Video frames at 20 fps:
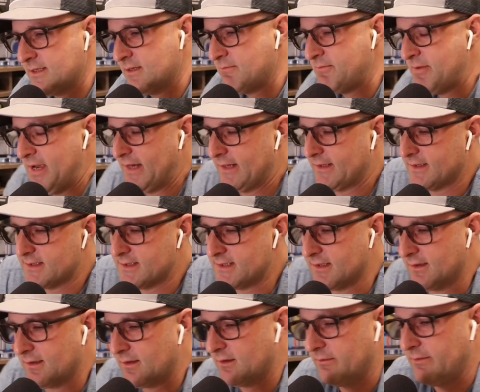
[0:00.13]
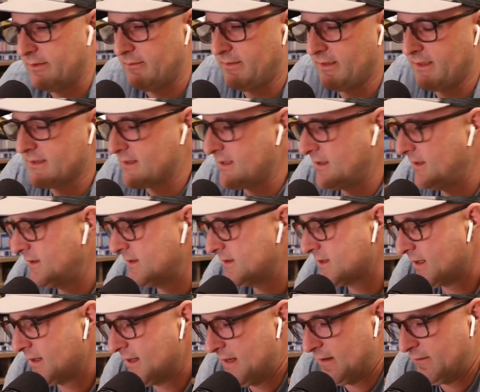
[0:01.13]
unpack this a little bit because I think there's
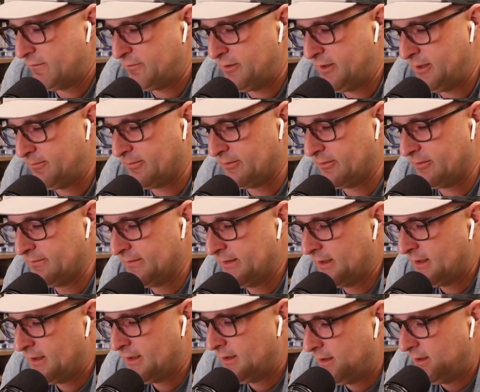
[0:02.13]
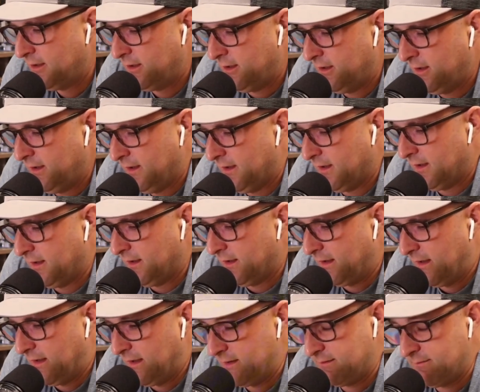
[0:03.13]
a lot of people,
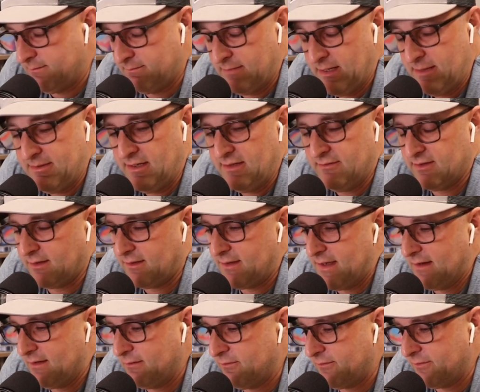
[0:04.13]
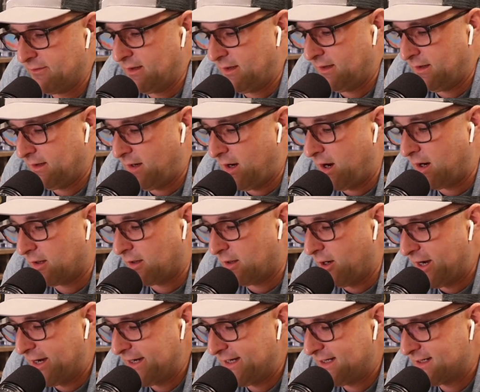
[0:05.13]
maybe even a lot of our
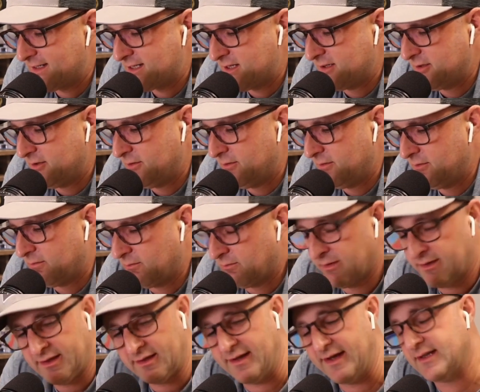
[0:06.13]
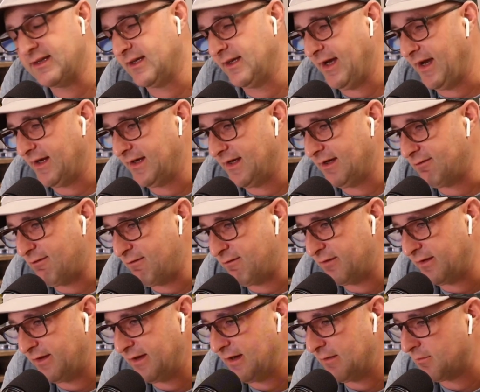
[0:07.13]
audience who really like the idea of
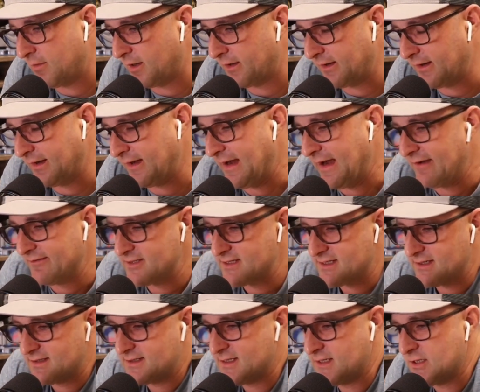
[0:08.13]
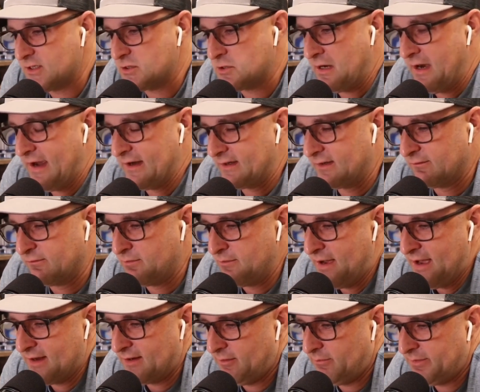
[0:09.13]
affiliate marketing. Obviously, it's an attractive
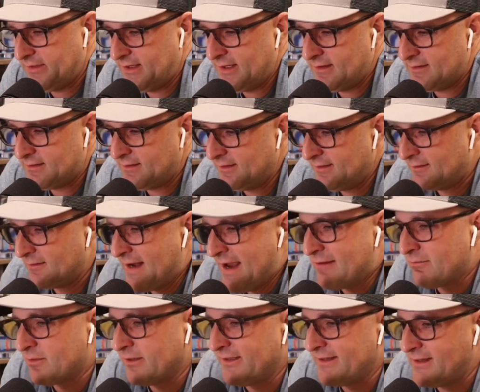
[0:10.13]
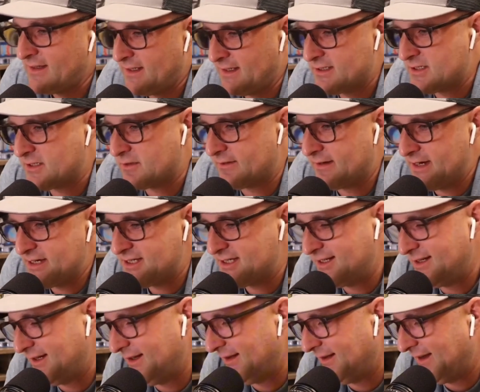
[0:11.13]
model, but they're not really
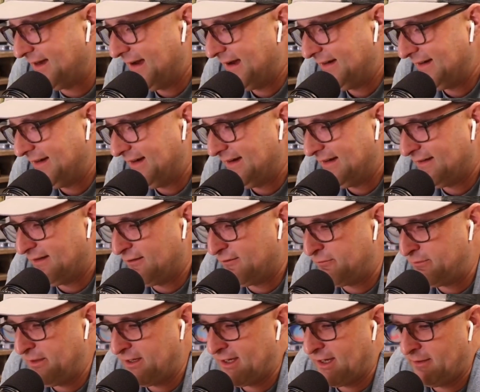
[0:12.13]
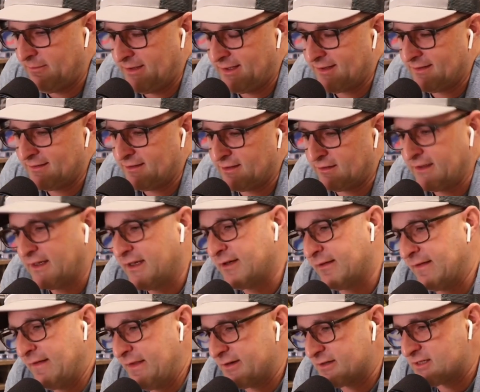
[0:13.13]
interested in the idea of becoming the
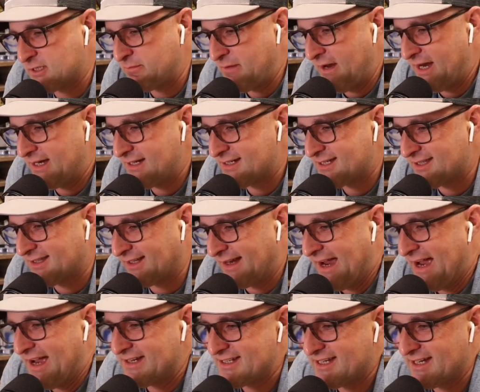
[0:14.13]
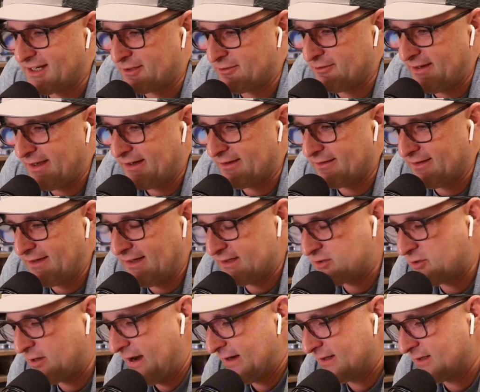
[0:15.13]
leader in their space, the content creator, the
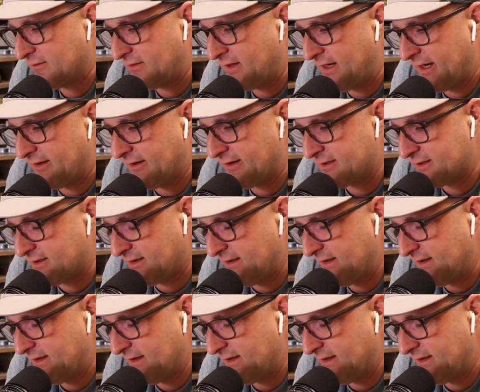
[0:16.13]
attractive character.